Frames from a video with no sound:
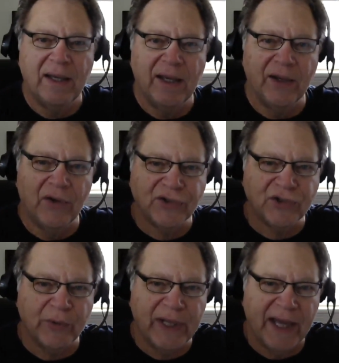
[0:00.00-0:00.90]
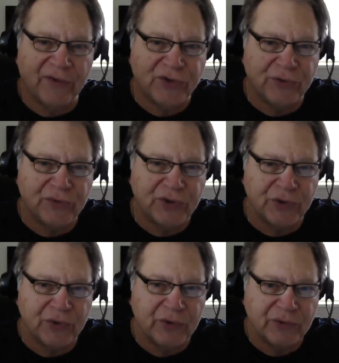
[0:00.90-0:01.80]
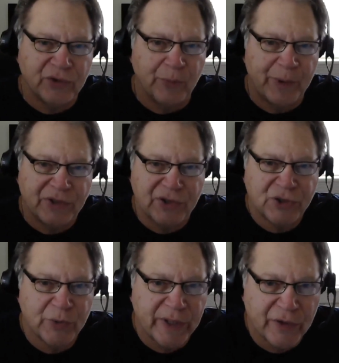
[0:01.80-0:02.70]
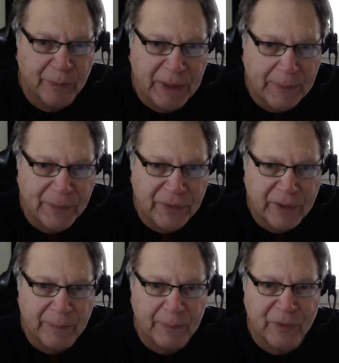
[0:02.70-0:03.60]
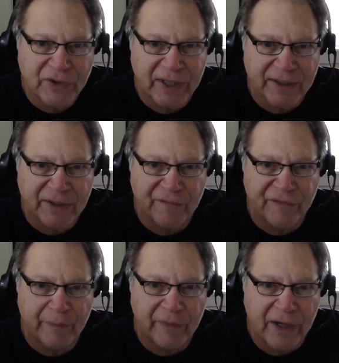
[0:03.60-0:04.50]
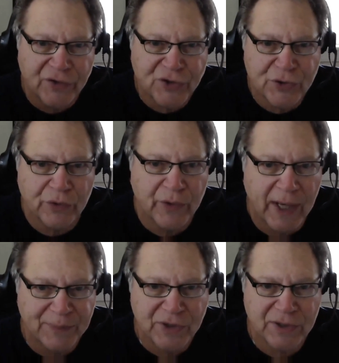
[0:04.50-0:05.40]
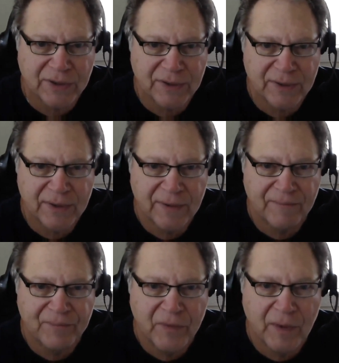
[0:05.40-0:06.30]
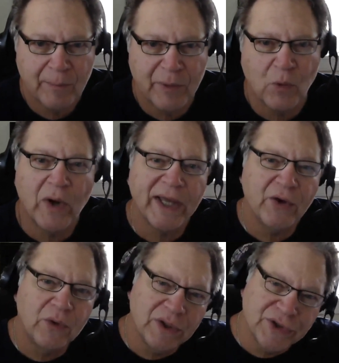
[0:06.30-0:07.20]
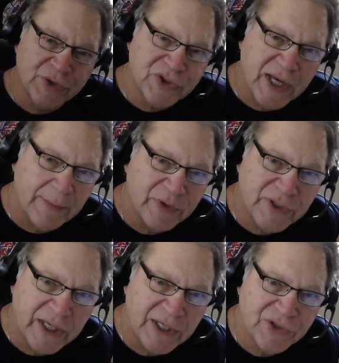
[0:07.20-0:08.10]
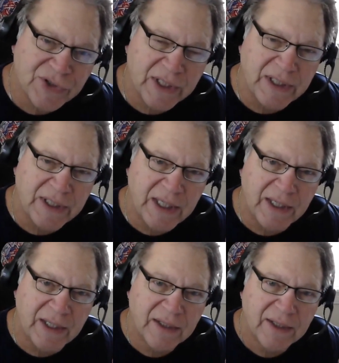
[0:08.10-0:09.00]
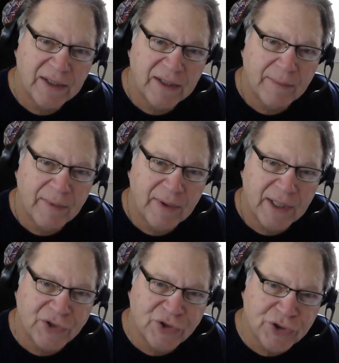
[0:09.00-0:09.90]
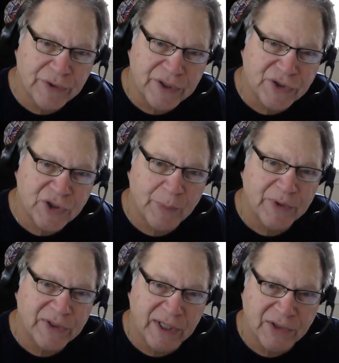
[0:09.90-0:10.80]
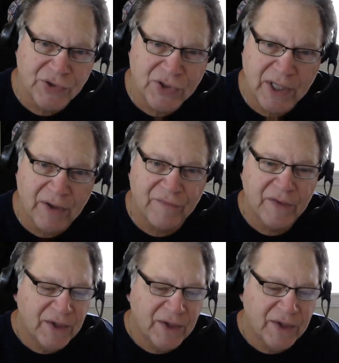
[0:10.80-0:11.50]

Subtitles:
It also allows you to do business with other people and be protected from their screw-ups, but why you also simultaneously need insurance to protect yourself.